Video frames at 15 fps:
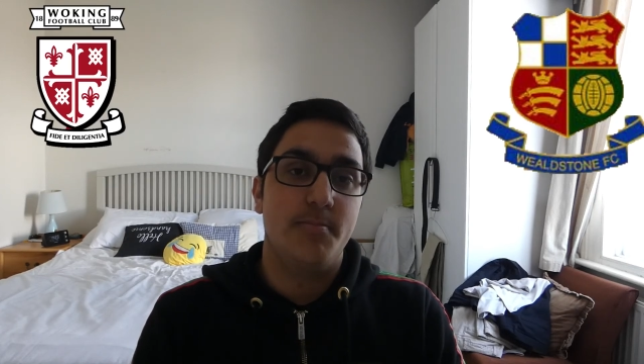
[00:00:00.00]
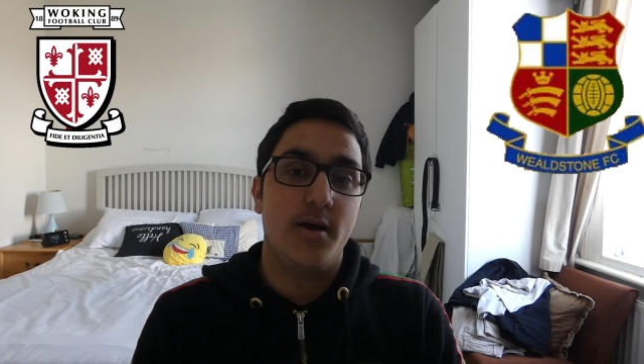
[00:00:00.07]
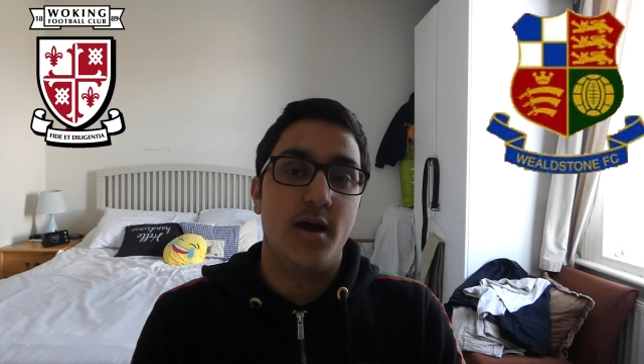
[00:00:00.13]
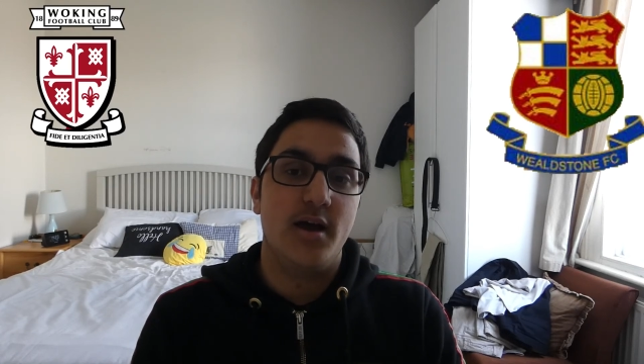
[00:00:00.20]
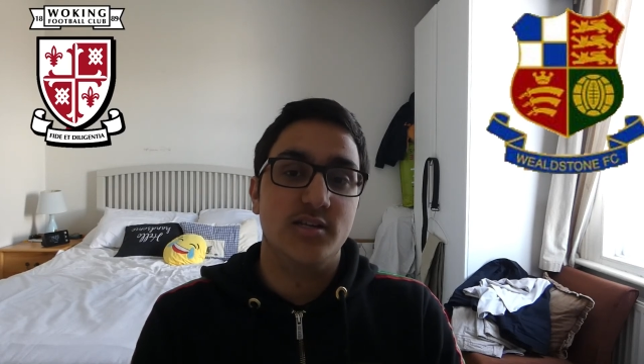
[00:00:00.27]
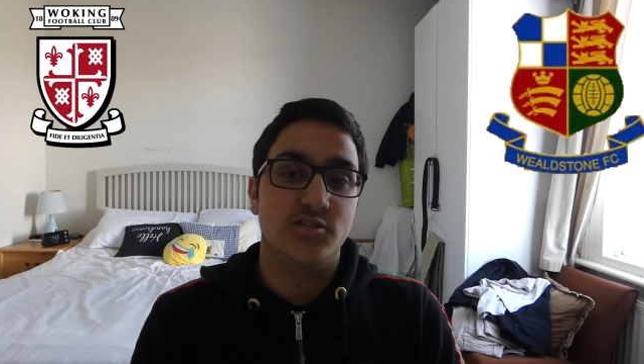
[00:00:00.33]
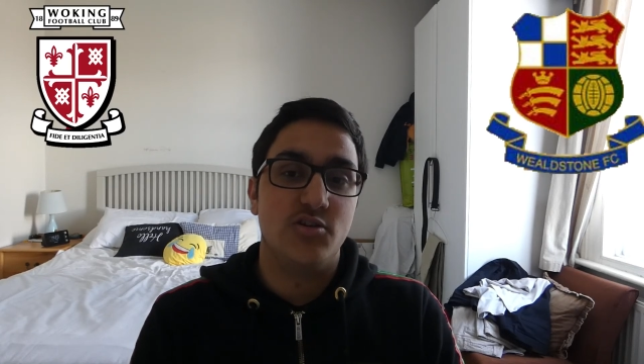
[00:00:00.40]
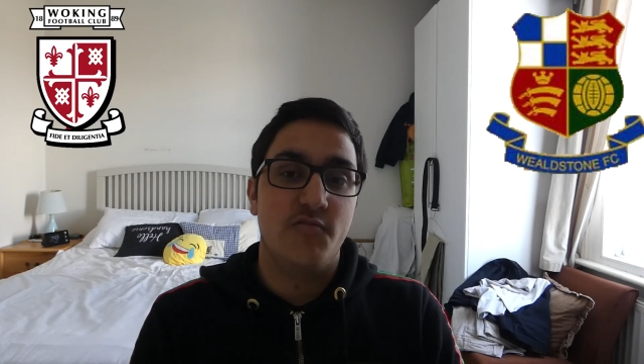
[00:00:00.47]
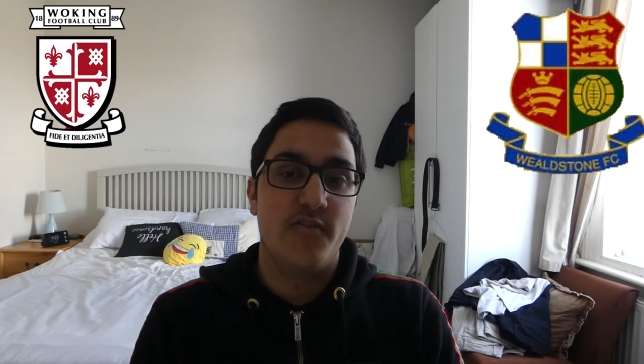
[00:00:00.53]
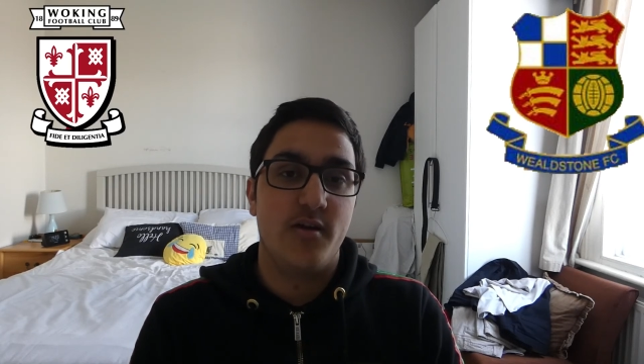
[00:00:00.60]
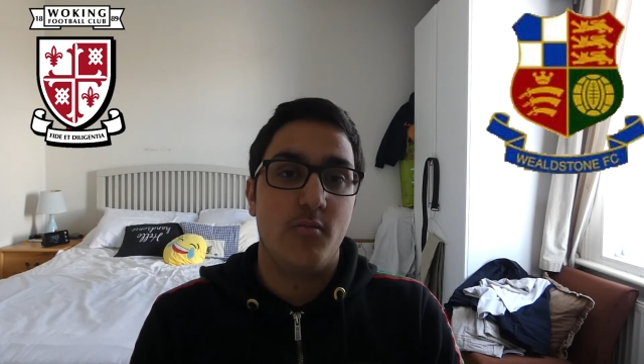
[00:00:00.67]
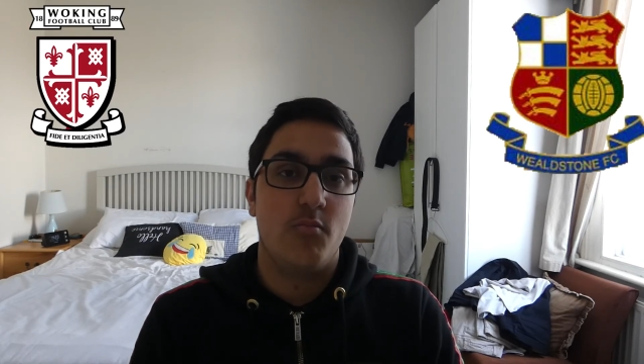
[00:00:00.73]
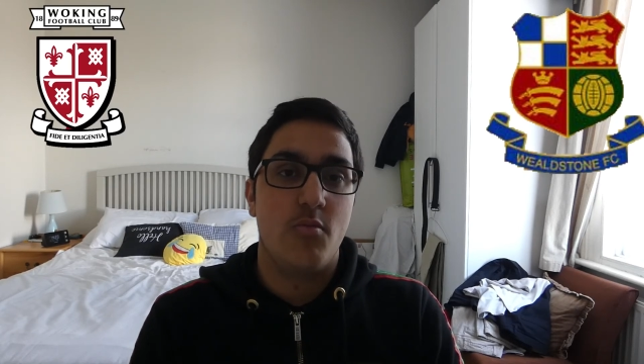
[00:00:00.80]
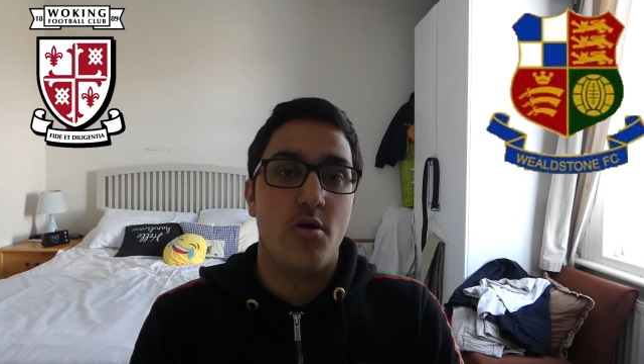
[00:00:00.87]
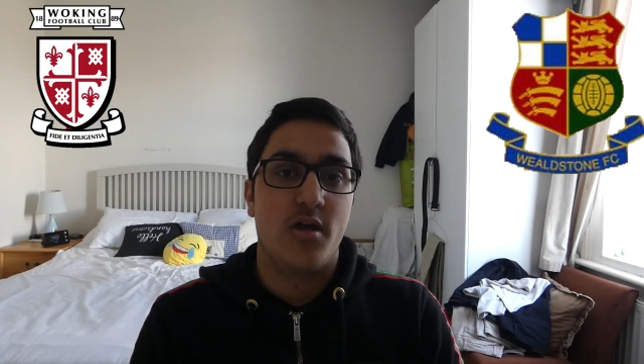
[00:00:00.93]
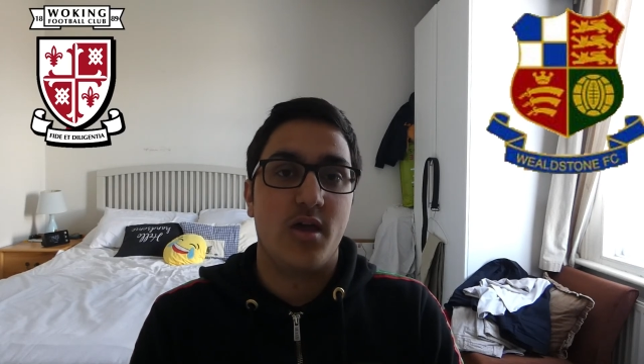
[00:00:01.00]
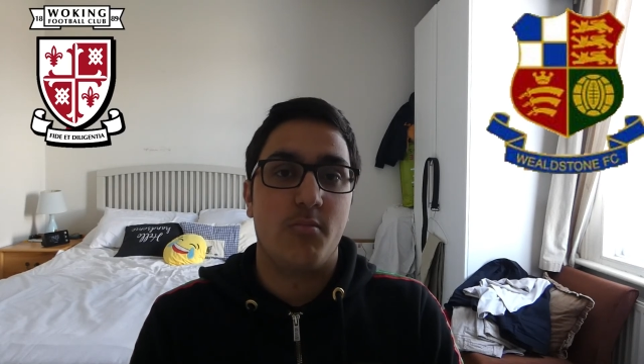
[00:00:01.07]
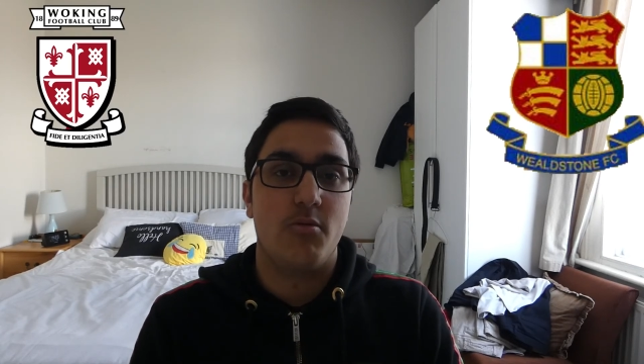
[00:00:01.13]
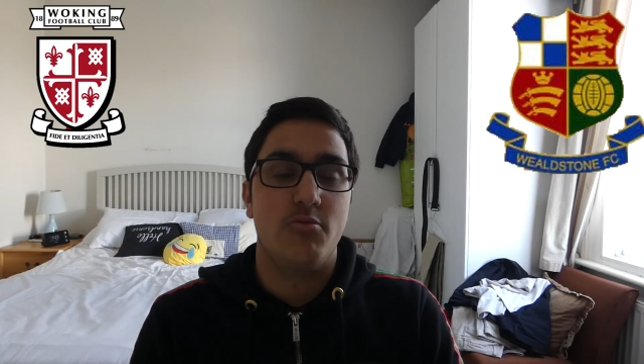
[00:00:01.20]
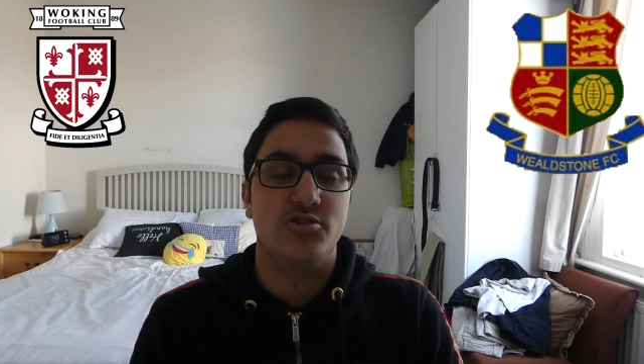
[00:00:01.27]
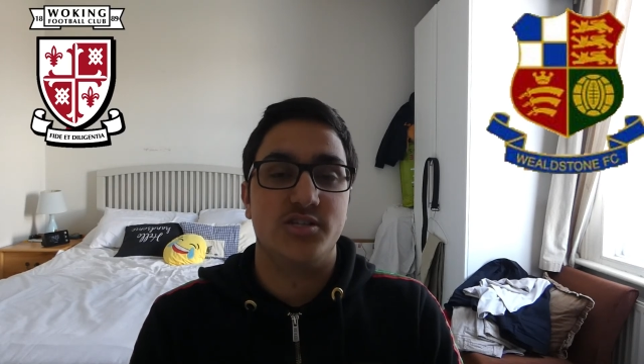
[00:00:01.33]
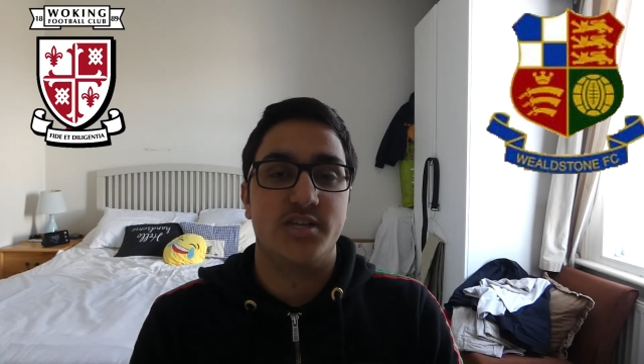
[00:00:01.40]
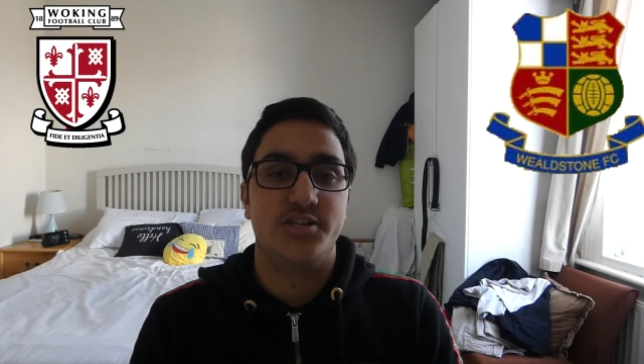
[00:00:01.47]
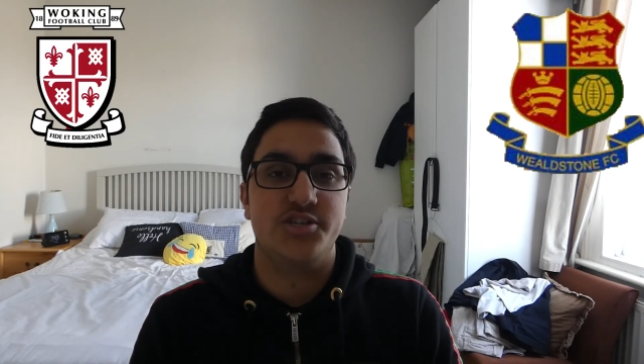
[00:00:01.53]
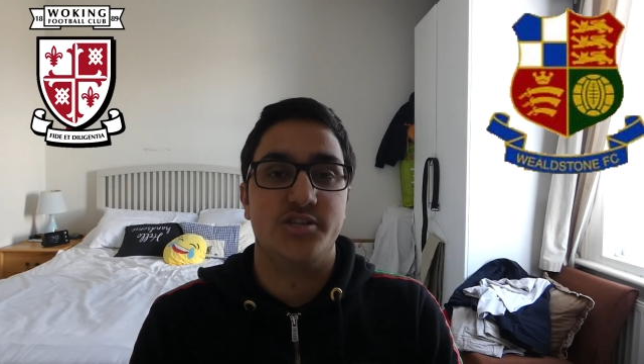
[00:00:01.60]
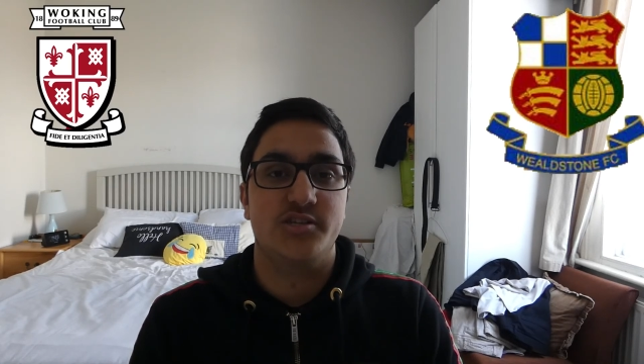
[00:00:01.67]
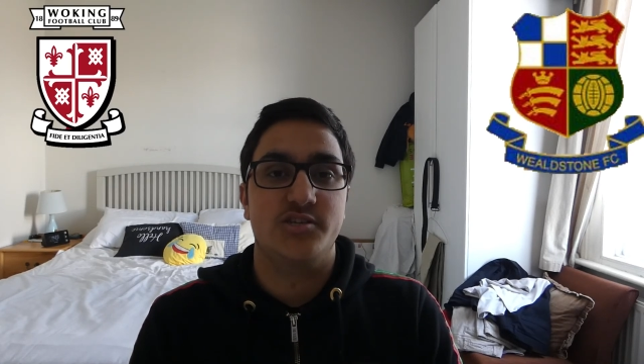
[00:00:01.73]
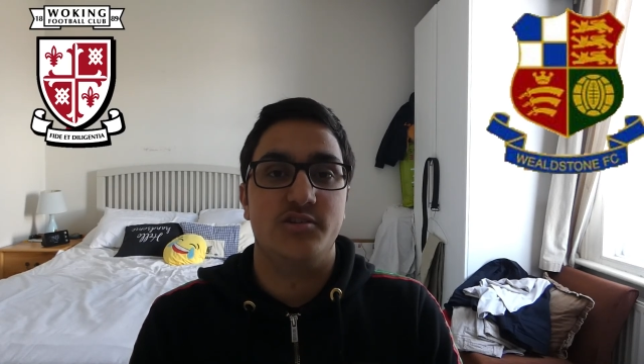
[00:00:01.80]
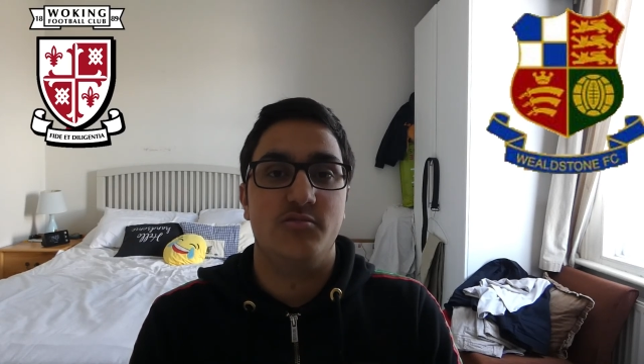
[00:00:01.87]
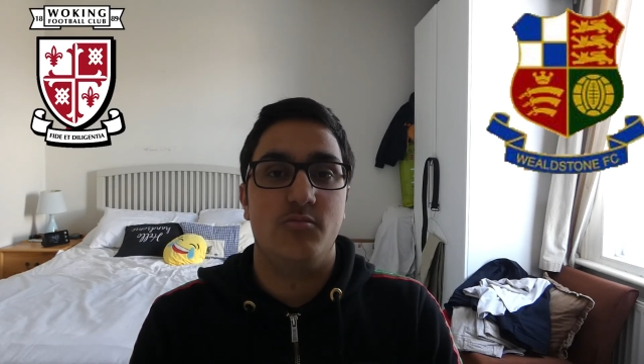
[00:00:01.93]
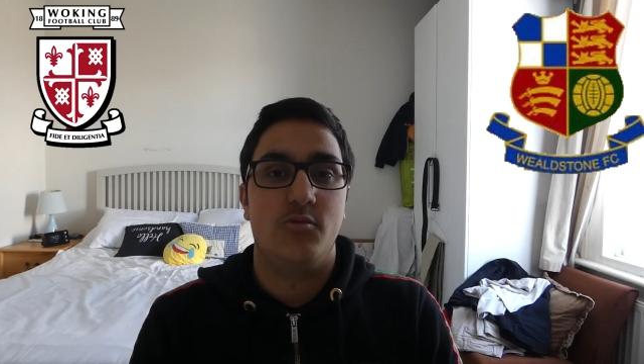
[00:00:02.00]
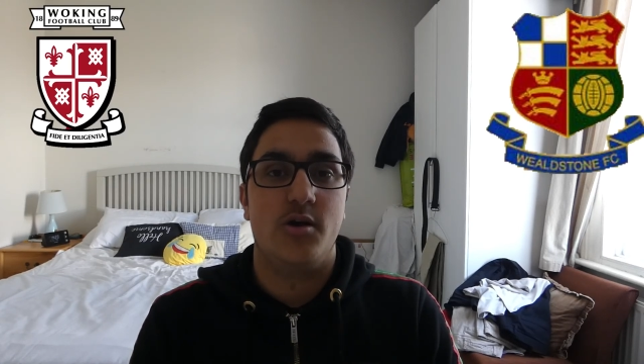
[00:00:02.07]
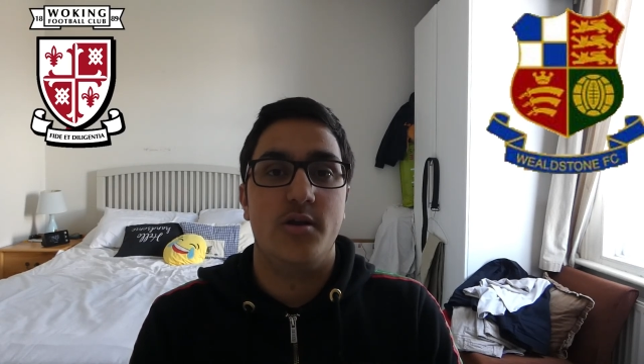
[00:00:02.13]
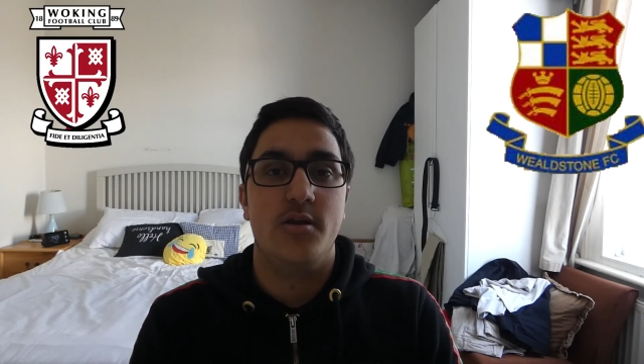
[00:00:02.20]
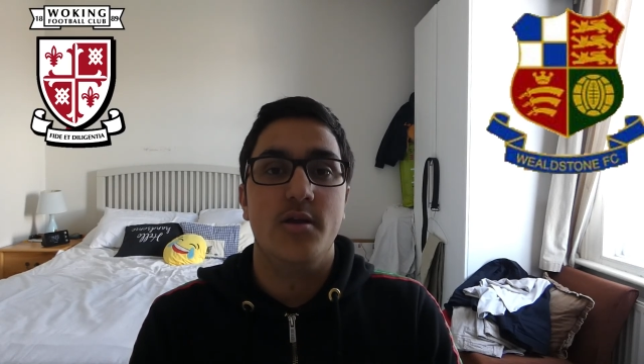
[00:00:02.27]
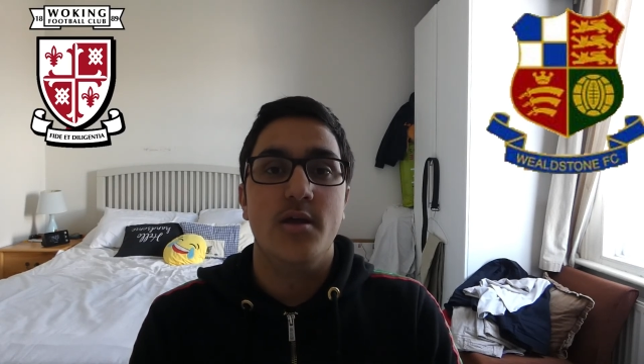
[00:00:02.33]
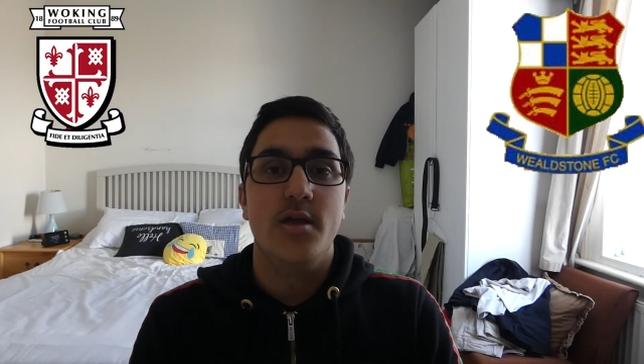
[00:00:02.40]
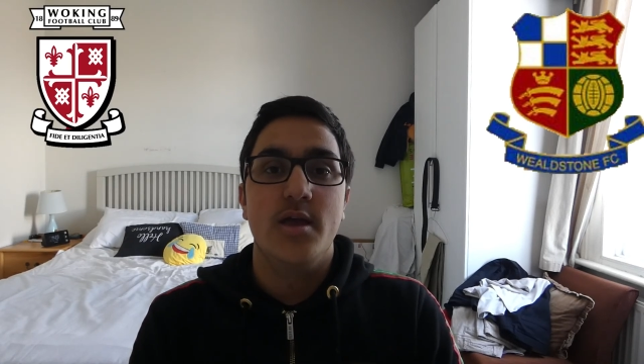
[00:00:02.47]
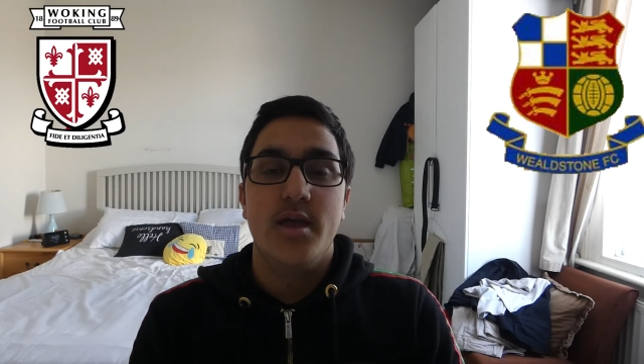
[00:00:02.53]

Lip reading: but I still think Woking will just edge it 2-1.